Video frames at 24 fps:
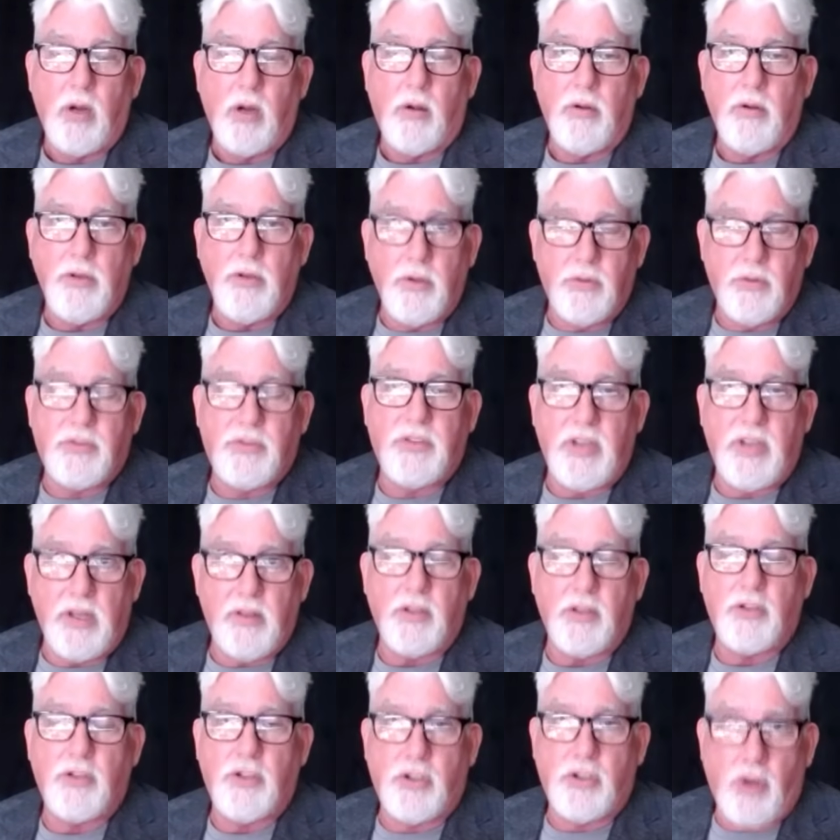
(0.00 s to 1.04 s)
When you see
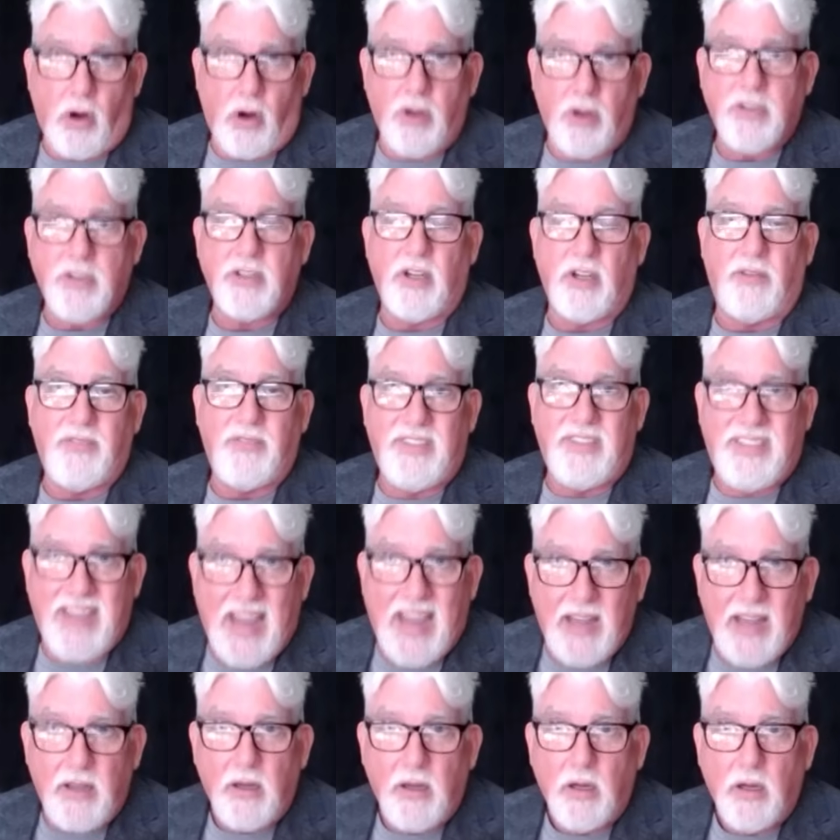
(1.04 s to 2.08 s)
the charts of
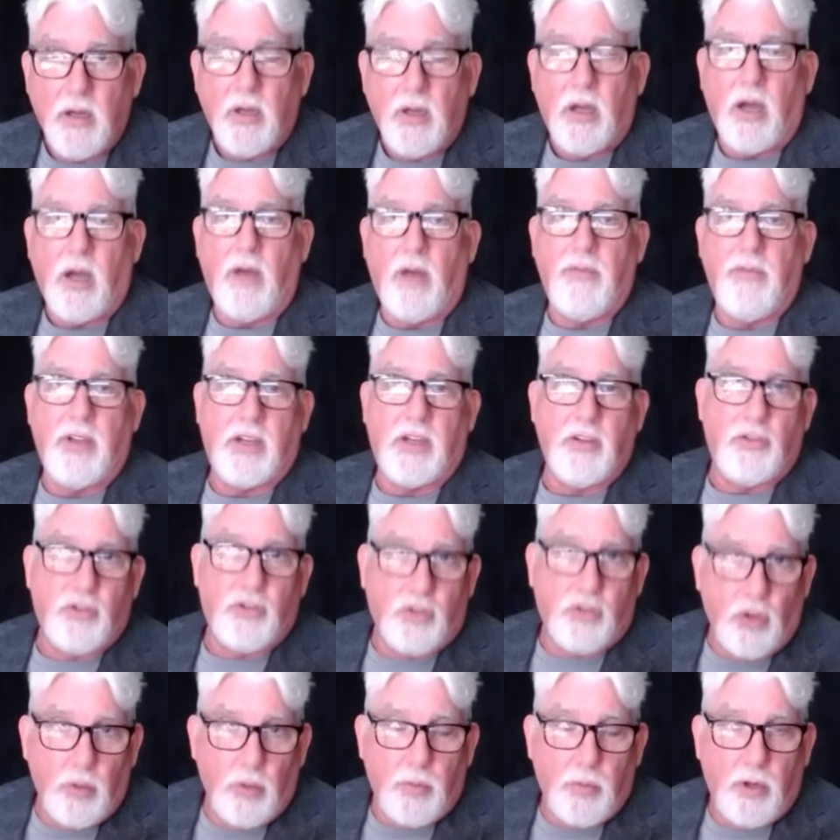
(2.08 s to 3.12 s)
debt of the
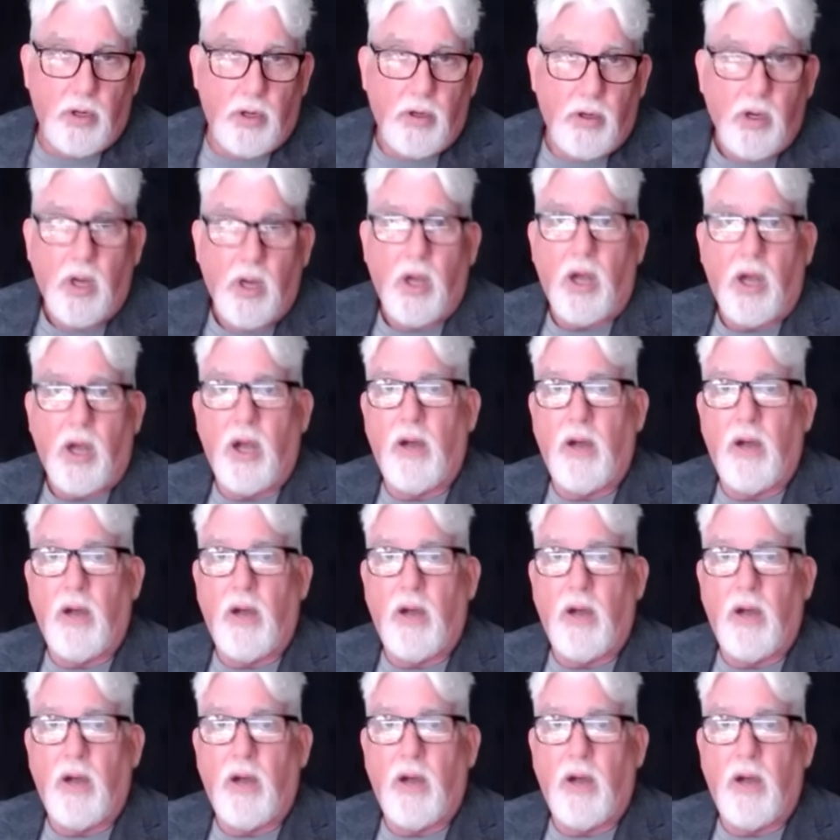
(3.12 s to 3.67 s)
consumer,